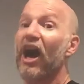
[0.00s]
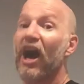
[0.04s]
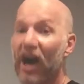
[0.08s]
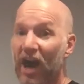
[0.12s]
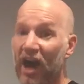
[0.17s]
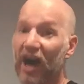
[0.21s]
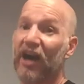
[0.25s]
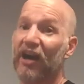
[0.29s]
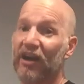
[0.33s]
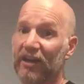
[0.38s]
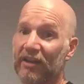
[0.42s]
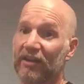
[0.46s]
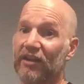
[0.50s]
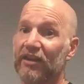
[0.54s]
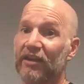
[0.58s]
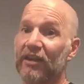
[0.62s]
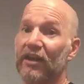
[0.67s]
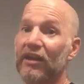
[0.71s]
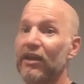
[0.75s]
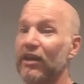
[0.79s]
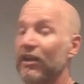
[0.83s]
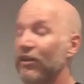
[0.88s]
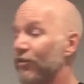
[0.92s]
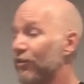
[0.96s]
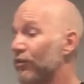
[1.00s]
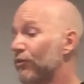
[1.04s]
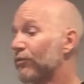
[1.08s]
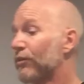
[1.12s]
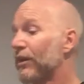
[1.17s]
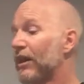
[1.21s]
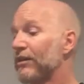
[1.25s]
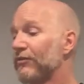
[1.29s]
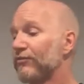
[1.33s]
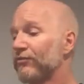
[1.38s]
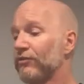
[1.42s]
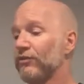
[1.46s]
hug the
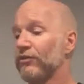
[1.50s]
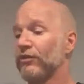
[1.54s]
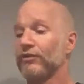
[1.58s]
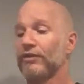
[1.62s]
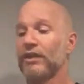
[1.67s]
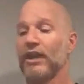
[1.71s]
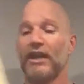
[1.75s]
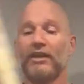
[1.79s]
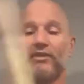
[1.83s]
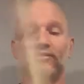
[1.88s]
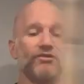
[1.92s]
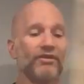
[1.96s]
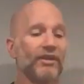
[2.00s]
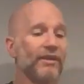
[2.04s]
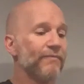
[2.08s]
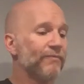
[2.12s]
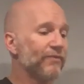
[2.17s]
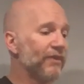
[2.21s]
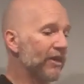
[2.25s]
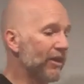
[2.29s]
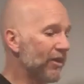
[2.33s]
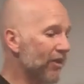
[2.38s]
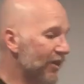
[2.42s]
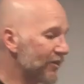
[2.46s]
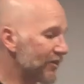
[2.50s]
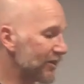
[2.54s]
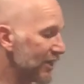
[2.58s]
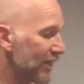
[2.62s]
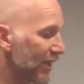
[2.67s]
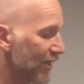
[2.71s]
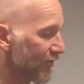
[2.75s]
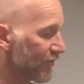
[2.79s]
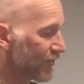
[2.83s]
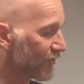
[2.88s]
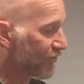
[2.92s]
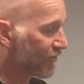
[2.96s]
rifle. Okay, and same thing on
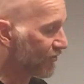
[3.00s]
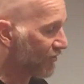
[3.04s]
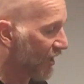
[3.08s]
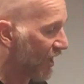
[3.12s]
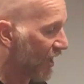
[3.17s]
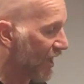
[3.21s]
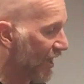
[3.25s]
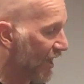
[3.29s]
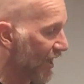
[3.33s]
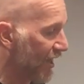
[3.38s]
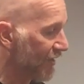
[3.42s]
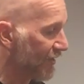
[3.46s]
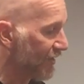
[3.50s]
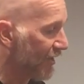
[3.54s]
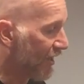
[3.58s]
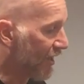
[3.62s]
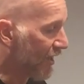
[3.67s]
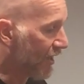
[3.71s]
the other side.